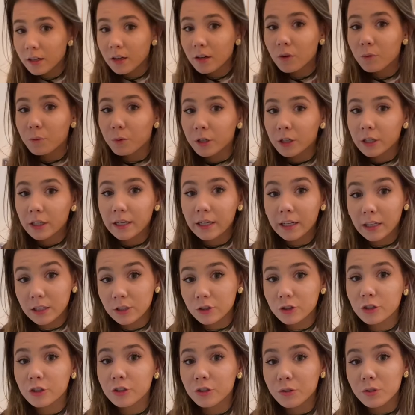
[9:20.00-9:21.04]
we're going to
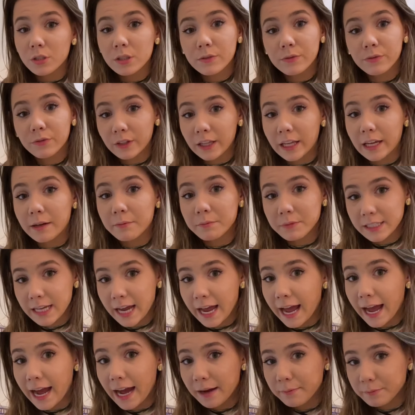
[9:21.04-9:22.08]
introduce flam
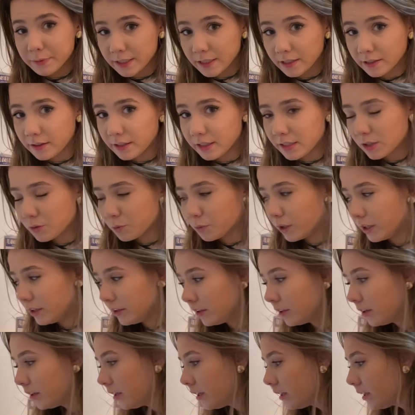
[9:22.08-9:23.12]
taps in this one.
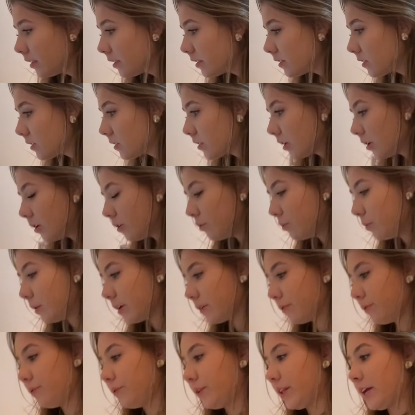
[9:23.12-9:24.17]
So what a
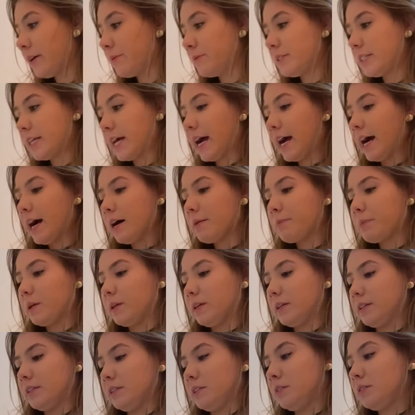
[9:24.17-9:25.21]
flam tap
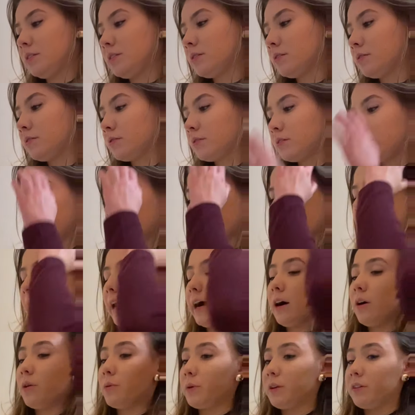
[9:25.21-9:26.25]
is,
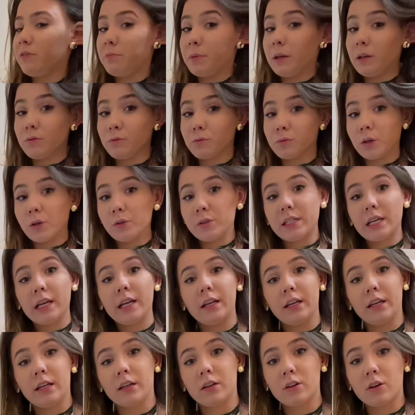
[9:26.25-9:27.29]
how we've been
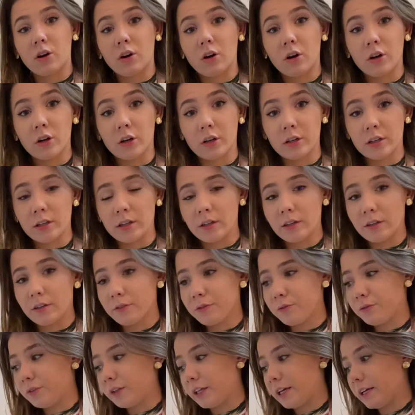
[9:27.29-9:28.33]
rotating our
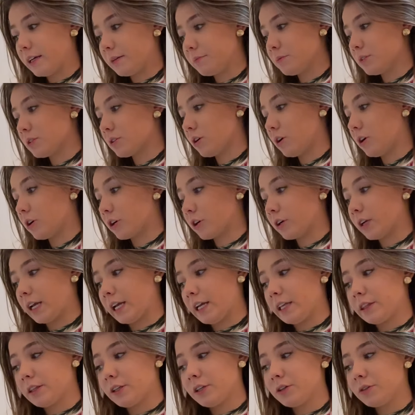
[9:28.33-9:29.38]
flams on our
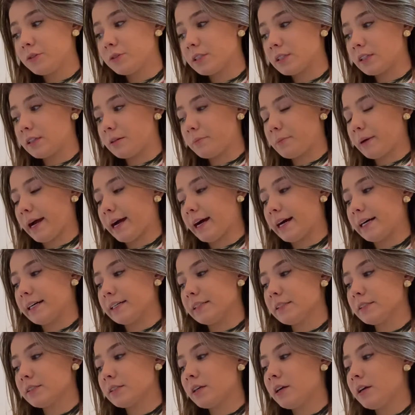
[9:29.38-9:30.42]
eighth notes in the
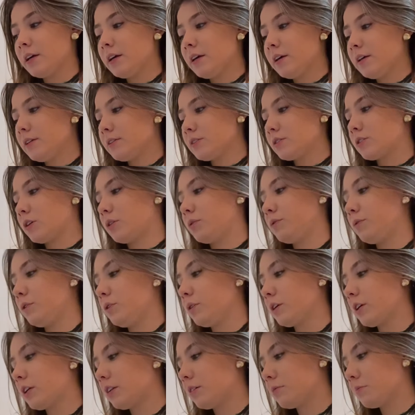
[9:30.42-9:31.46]
past. So if you
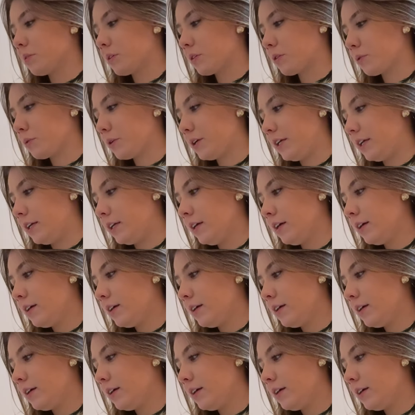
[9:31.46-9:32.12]
look at number 3,